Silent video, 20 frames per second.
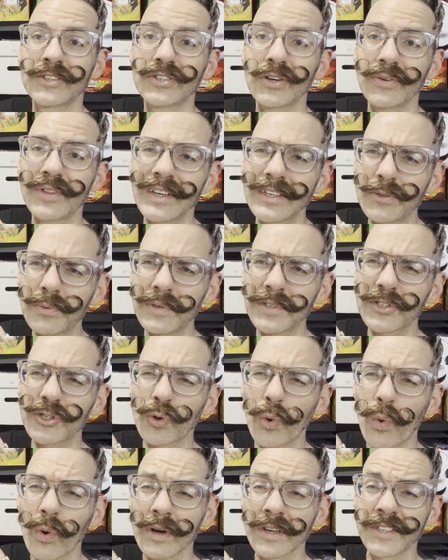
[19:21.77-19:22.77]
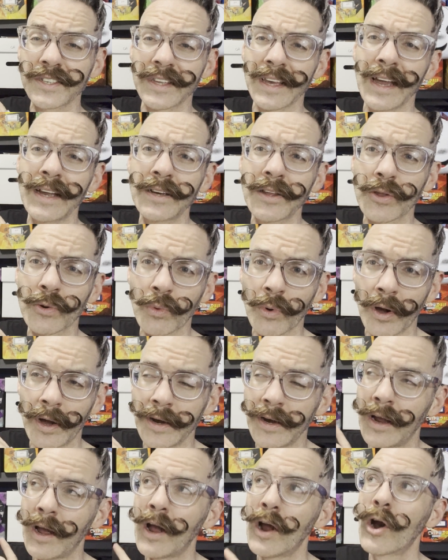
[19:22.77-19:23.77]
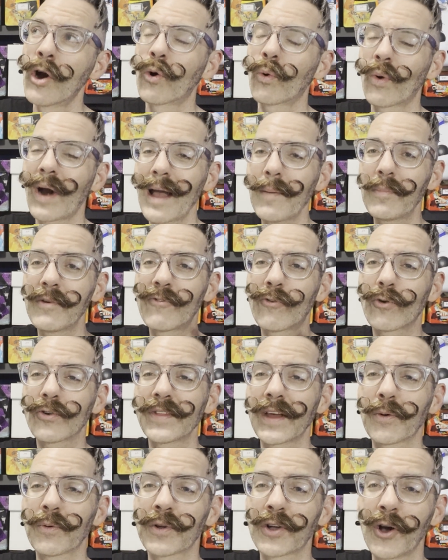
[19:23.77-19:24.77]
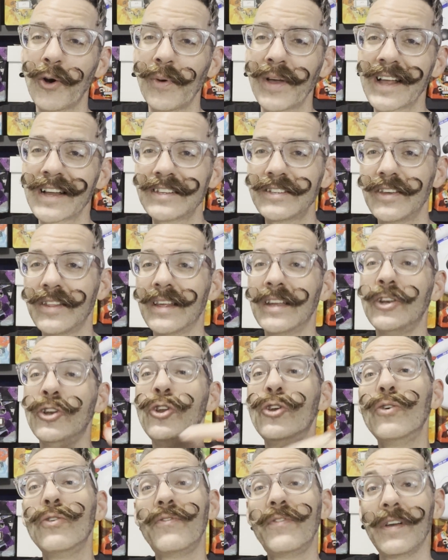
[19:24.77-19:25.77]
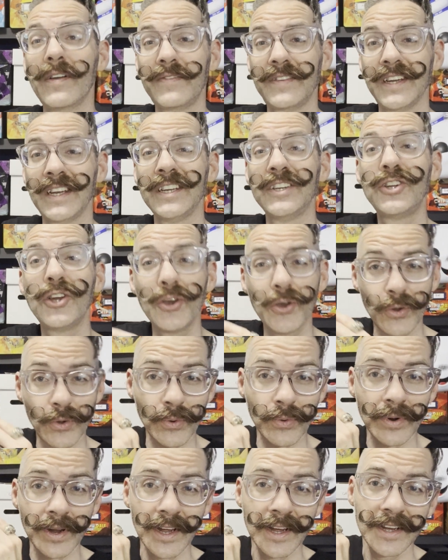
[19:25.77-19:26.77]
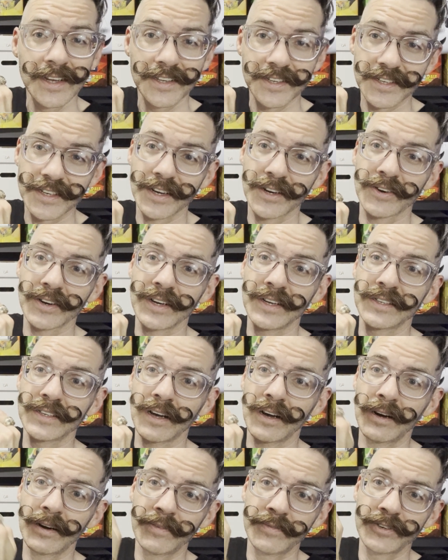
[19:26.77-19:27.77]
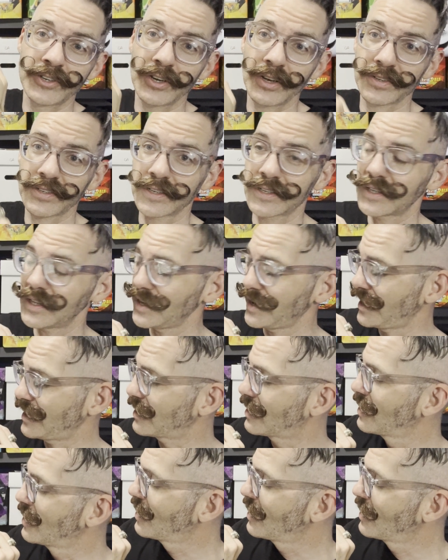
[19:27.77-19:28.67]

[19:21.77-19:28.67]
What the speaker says: So this was towards the end of the run, right before they were going into the New 52 series of Justice League.